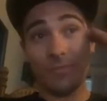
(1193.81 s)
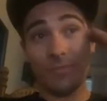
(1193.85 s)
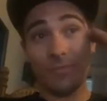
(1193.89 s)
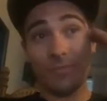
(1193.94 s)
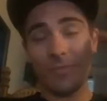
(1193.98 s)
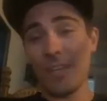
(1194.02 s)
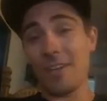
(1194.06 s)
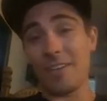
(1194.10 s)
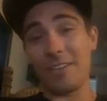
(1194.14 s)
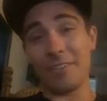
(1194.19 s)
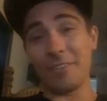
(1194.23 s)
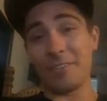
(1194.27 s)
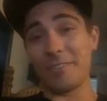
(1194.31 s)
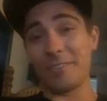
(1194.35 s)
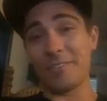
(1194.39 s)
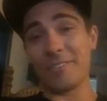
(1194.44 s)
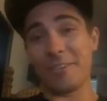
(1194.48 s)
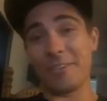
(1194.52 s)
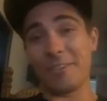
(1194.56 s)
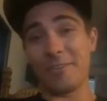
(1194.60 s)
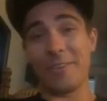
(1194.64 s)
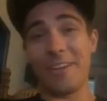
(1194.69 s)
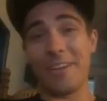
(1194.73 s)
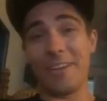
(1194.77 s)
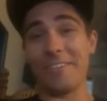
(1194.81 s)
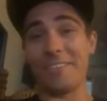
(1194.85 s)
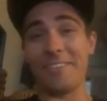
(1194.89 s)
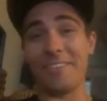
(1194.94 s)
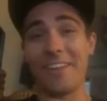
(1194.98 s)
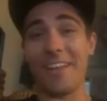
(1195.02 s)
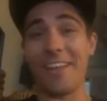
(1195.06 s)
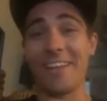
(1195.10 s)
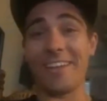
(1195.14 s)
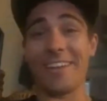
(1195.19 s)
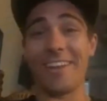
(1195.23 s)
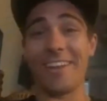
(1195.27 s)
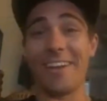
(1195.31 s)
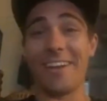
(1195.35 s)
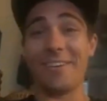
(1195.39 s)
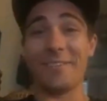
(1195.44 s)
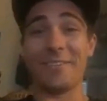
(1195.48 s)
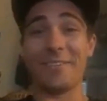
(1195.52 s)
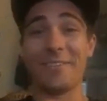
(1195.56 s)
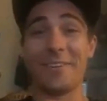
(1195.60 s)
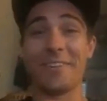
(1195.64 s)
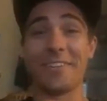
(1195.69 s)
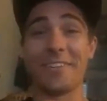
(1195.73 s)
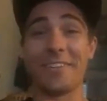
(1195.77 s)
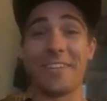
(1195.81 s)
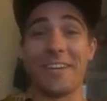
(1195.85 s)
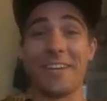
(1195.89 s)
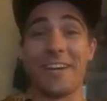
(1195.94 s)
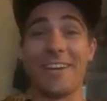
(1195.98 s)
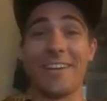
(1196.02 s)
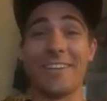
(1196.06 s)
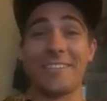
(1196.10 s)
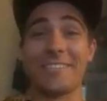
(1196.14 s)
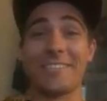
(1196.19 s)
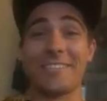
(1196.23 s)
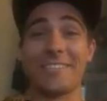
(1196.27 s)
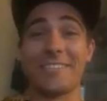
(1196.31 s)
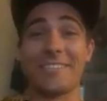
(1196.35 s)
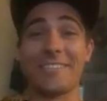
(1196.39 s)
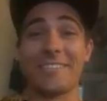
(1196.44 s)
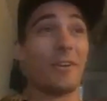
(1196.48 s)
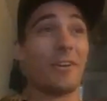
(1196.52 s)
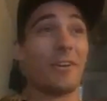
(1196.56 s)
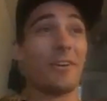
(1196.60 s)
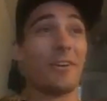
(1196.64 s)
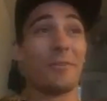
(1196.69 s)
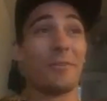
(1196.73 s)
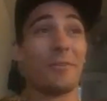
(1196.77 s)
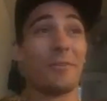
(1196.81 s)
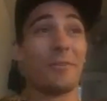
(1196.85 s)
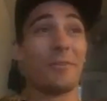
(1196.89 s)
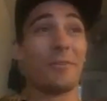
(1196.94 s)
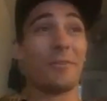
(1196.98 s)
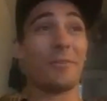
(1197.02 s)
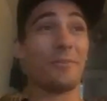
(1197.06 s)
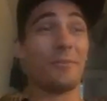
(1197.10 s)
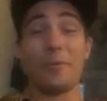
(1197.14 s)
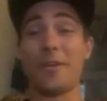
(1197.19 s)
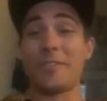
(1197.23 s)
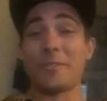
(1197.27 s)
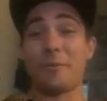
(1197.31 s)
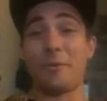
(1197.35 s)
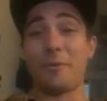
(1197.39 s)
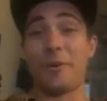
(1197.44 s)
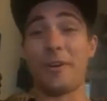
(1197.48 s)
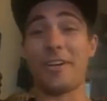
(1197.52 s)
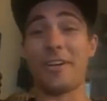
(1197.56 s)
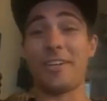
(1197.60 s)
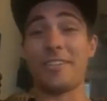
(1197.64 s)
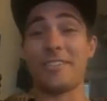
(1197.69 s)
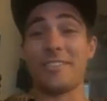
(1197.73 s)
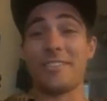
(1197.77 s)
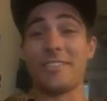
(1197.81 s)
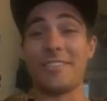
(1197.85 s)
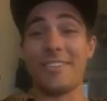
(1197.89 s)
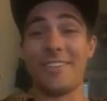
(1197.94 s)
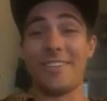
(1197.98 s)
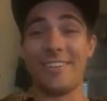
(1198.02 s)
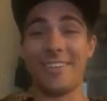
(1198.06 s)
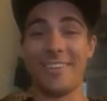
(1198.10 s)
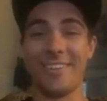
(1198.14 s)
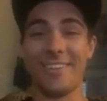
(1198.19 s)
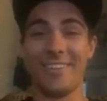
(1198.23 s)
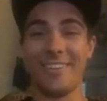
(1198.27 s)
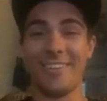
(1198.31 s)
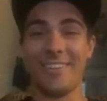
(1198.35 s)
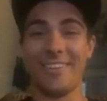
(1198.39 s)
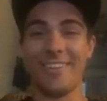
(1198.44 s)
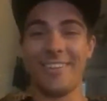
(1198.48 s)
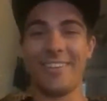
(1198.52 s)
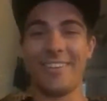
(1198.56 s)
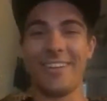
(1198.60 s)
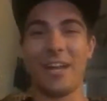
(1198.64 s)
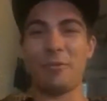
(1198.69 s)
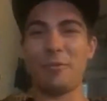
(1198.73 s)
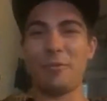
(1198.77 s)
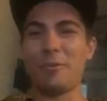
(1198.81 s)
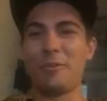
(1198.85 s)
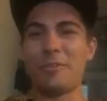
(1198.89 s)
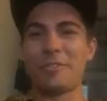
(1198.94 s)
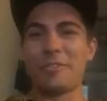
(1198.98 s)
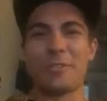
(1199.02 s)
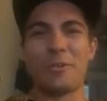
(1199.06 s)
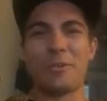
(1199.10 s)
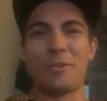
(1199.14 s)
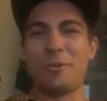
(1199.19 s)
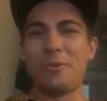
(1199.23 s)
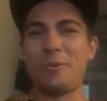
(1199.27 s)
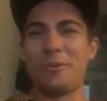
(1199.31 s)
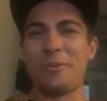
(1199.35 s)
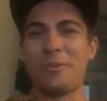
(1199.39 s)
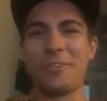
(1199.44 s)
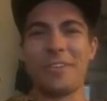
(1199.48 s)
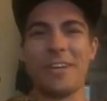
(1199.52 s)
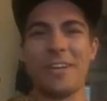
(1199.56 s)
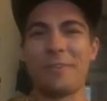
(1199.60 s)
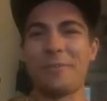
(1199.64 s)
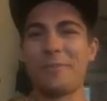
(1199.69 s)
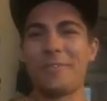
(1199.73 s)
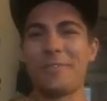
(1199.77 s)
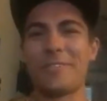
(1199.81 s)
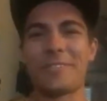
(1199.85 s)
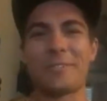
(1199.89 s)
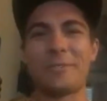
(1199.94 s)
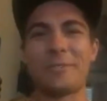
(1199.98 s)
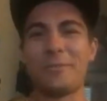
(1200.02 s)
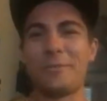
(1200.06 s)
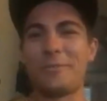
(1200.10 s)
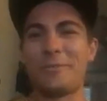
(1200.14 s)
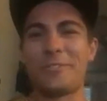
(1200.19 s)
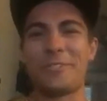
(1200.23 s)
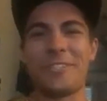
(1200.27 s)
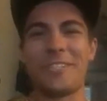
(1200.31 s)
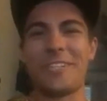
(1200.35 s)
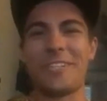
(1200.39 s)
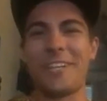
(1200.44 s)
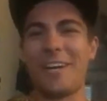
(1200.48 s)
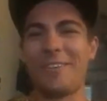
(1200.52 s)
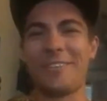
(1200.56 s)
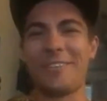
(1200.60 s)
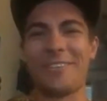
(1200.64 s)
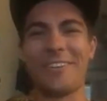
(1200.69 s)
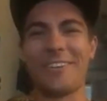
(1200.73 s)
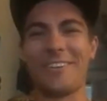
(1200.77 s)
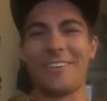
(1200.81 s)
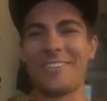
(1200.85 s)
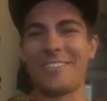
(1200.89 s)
yeah, dude, just going out and hanging out with all the guys. Like we all race quads and everyone's cool. Everyone's cool shit out there.